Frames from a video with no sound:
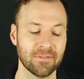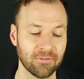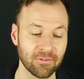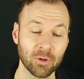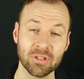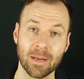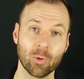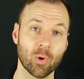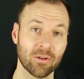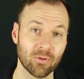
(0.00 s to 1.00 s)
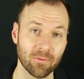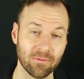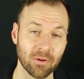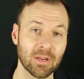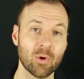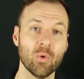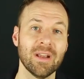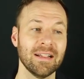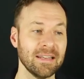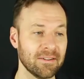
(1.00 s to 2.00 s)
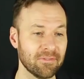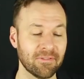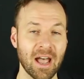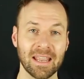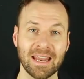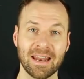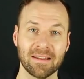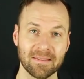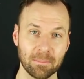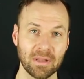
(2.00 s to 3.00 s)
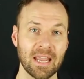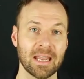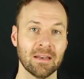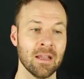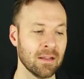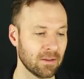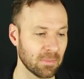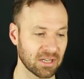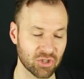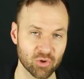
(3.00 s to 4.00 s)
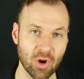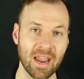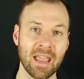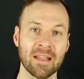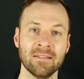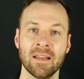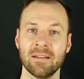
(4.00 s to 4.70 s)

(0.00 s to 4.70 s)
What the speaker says: First, I'm going to very quickly define and explain diminished triads,